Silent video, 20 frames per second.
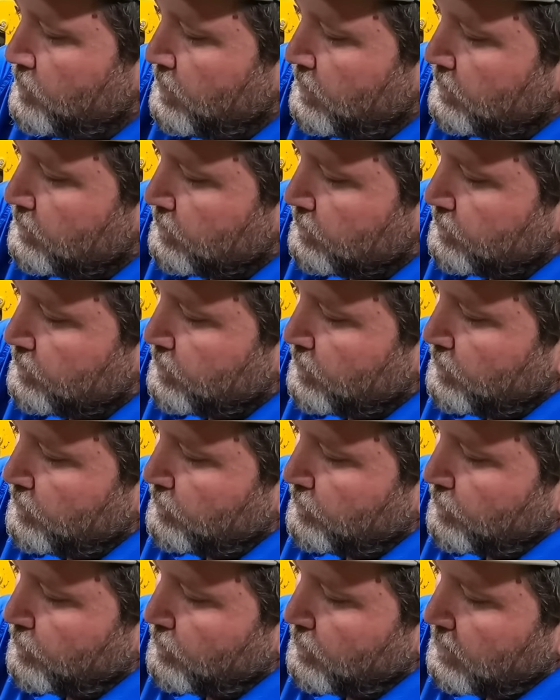Piece of
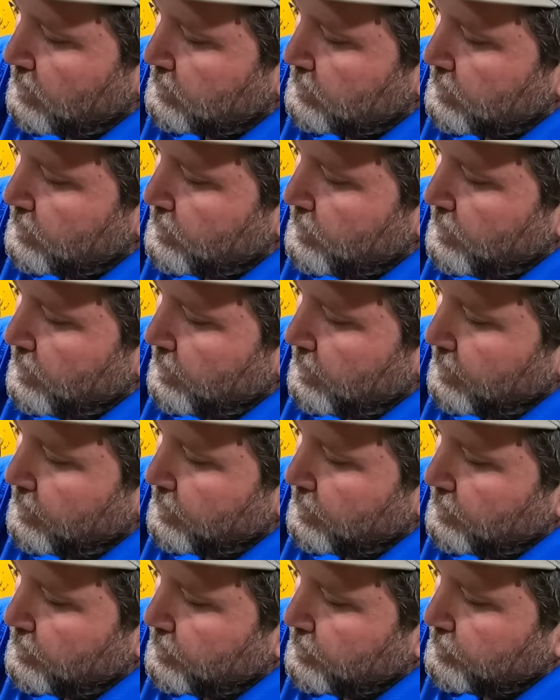silver right
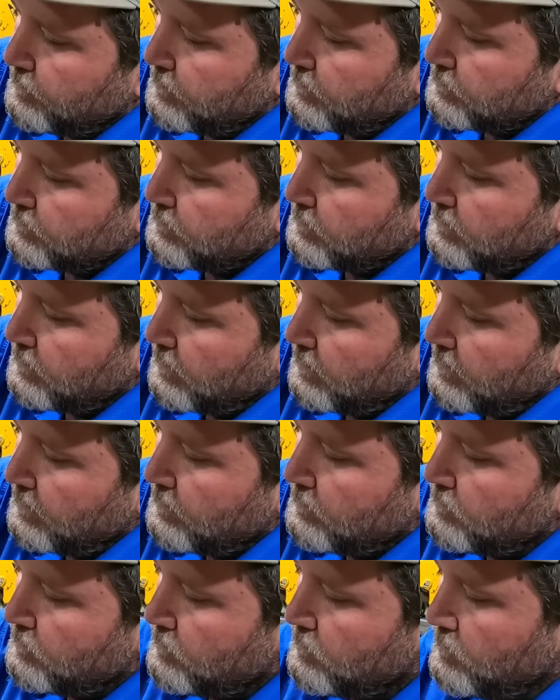there. I don't know if you can see that.